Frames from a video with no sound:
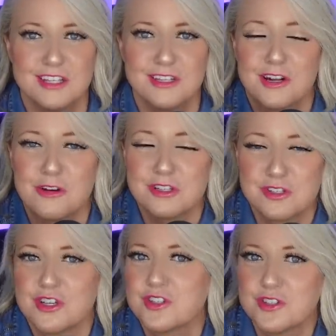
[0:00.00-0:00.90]
you know,
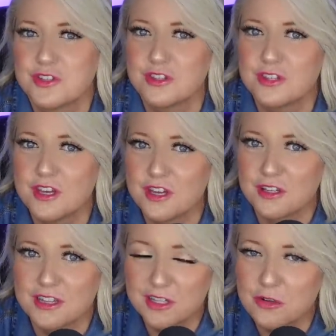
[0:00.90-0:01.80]
it's just
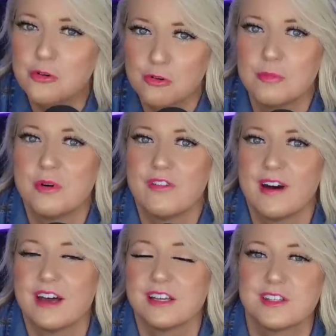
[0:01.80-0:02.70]
the little group of
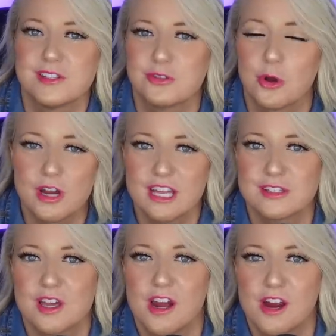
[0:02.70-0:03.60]
us
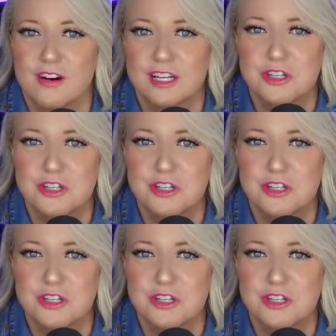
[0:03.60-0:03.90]
talking to her,